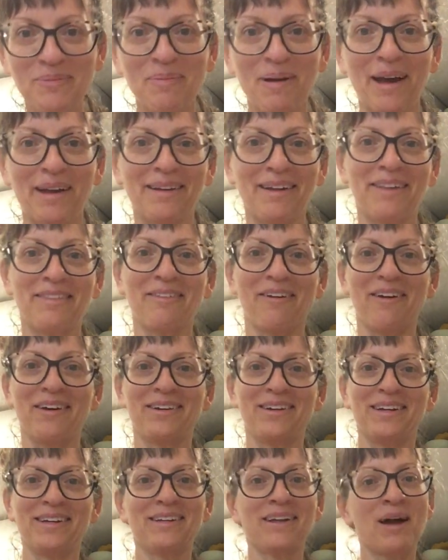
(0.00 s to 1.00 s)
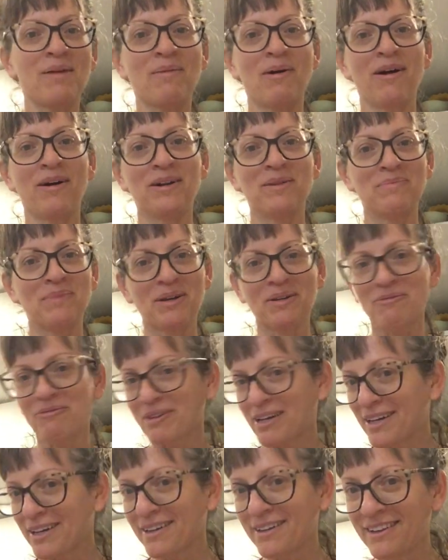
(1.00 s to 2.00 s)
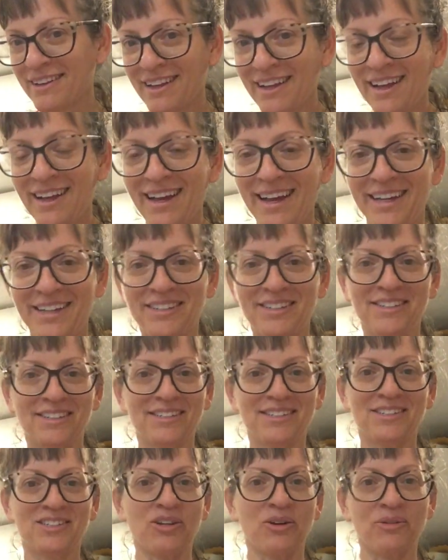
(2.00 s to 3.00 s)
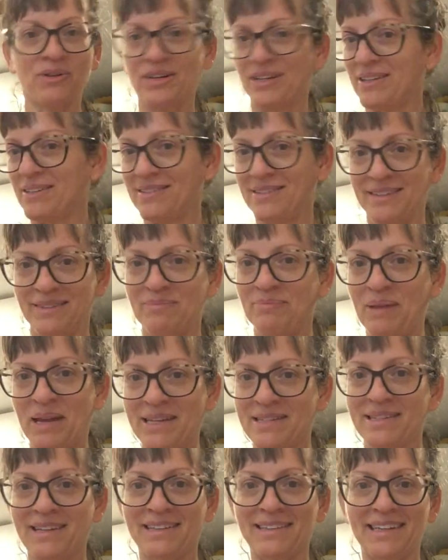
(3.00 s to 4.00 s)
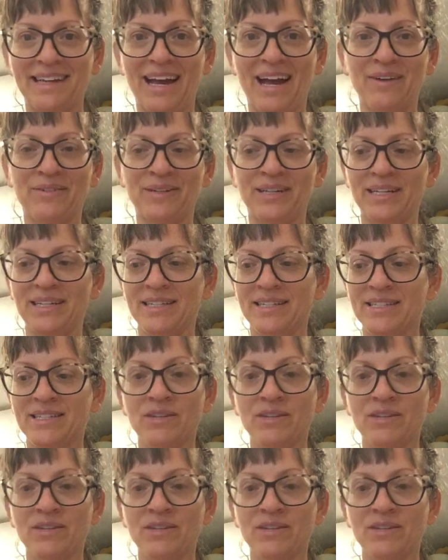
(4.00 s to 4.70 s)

but I thought I'd come on and be real and just show it basically how it is.